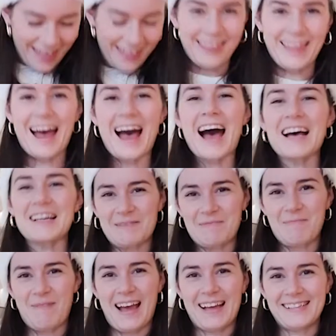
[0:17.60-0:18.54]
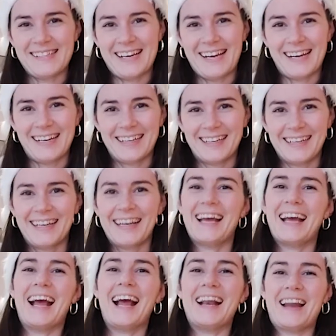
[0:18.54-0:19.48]
That's better.
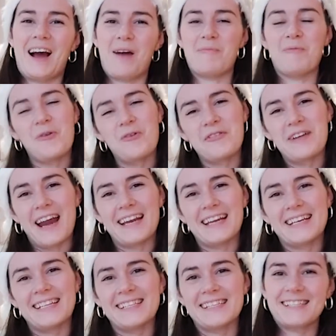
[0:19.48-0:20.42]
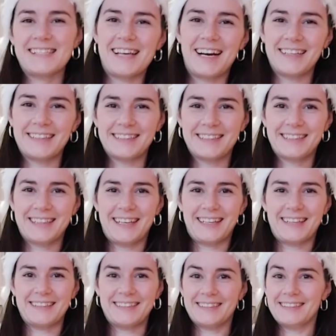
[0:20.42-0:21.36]
Now I'm all ready to start cooking,
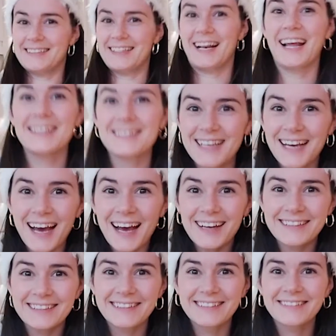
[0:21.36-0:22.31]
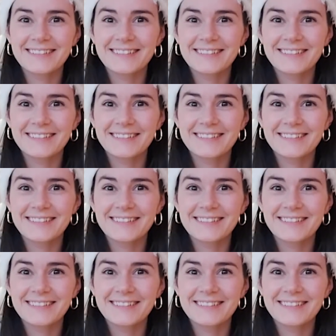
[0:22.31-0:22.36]
so let's go.